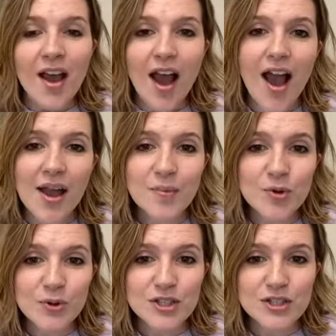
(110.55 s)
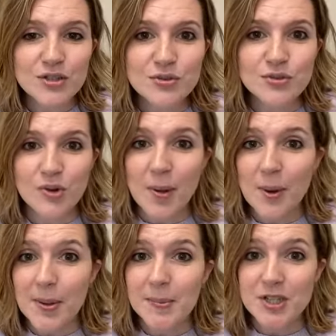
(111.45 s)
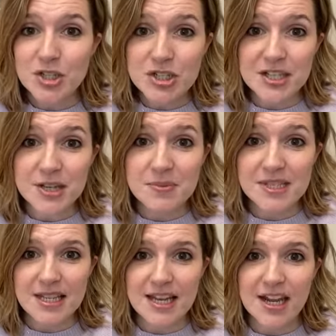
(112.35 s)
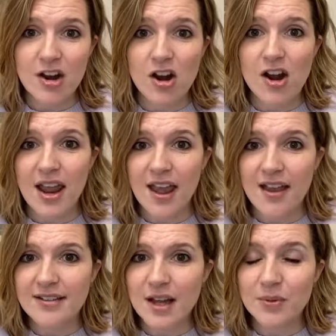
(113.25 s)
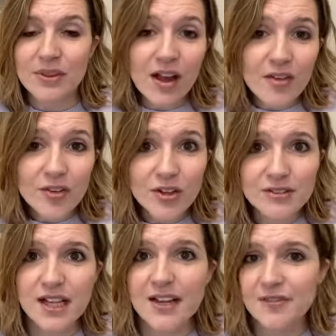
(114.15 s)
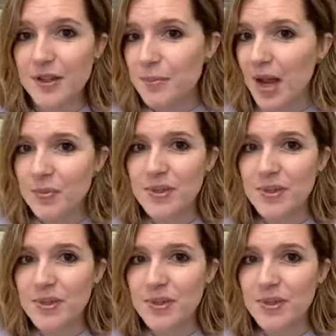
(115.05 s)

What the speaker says: I'm going to drop a bunch of tips in here, and I would love your live feedback.